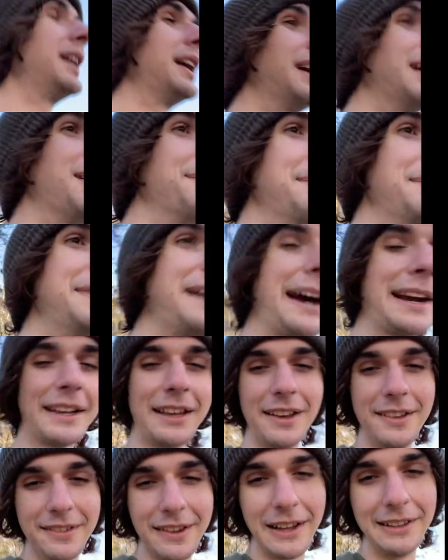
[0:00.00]
in that case,
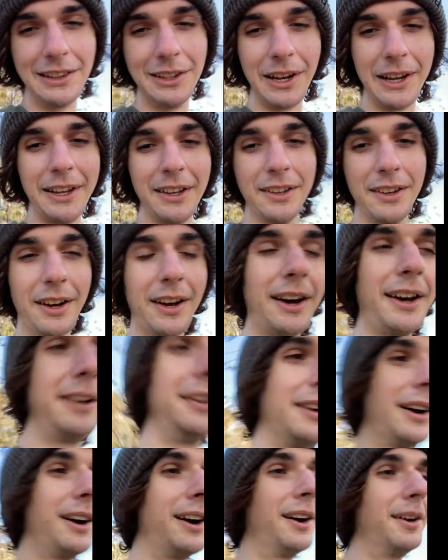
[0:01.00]
I
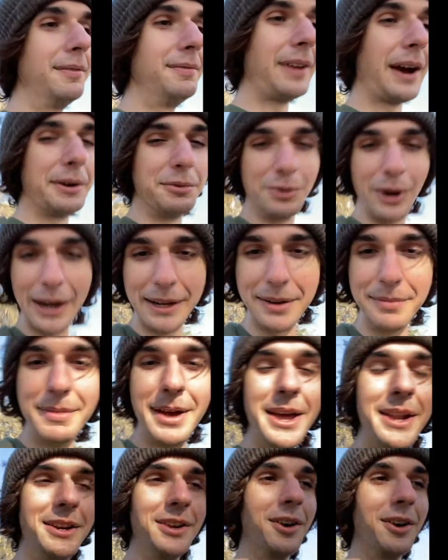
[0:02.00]
recommend